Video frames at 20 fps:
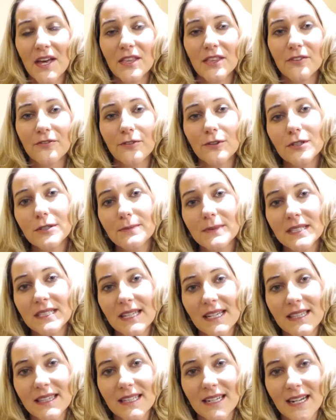The first
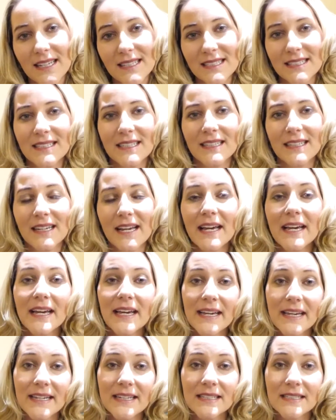mistake that I see
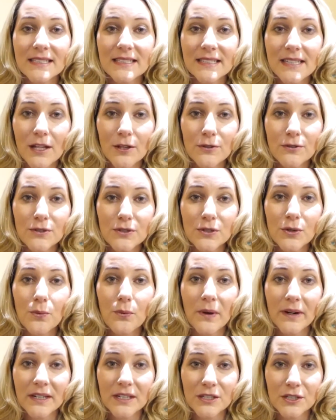is sellers
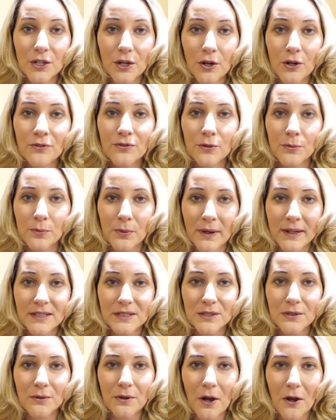wanting to
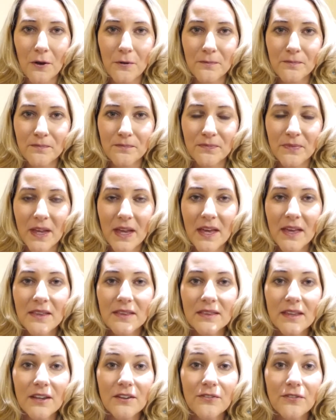overprice their home.
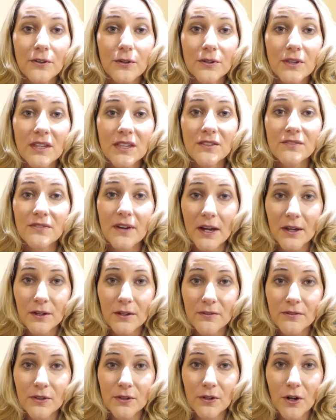They feel that the
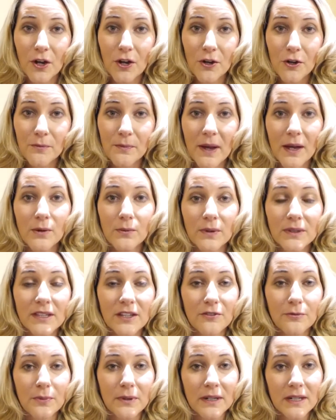value of their home and what
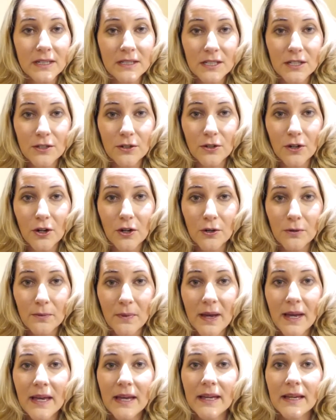they've put into their
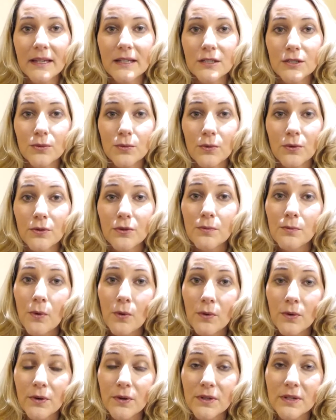home is worth
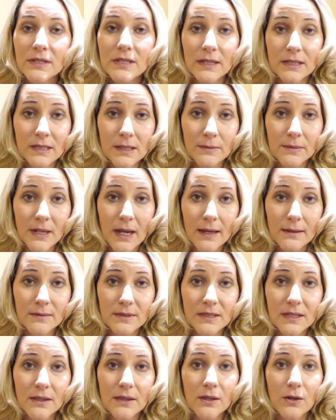more
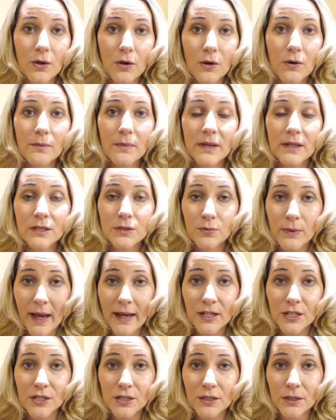sometimes than the home is
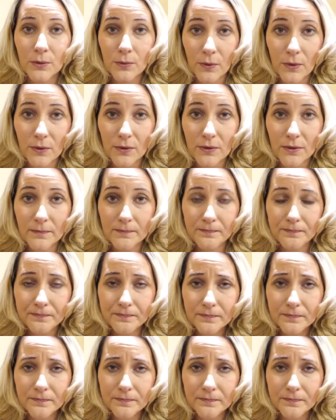actually worth.